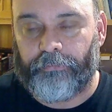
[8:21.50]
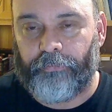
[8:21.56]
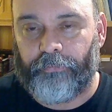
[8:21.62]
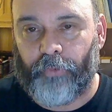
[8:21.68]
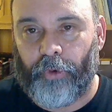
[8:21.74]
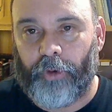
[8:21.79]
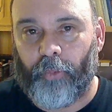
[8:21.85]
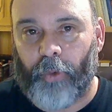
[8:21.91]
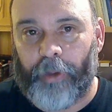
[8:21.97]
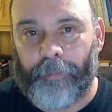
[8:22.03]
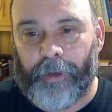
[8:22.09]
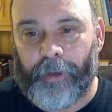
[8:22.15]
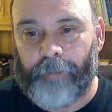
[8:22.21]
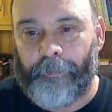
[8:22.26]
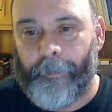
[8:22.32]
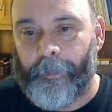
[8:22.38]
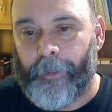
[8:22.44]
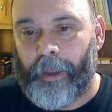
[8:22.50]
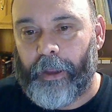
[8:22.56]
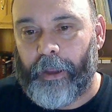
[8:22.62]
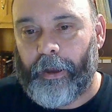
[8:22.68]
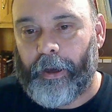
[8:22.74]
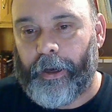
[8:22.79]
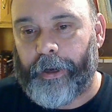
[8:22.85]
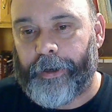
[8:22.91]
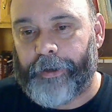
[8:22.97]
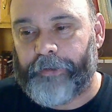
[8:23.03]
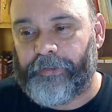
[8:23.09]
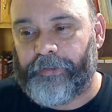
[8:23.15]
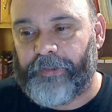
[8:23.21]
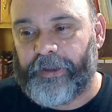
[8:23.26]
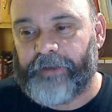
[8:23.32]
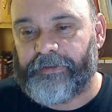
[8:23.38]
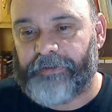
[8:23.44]
women?
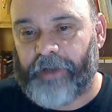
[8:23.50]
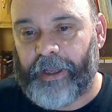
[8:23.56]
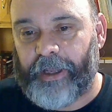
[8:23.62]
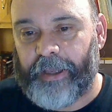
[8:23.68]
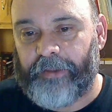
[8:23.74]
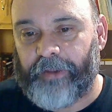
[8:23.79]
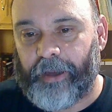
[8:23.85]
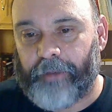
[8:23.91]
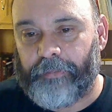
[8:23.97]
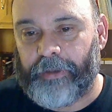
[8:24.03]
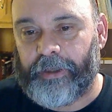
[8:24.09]
Things like that,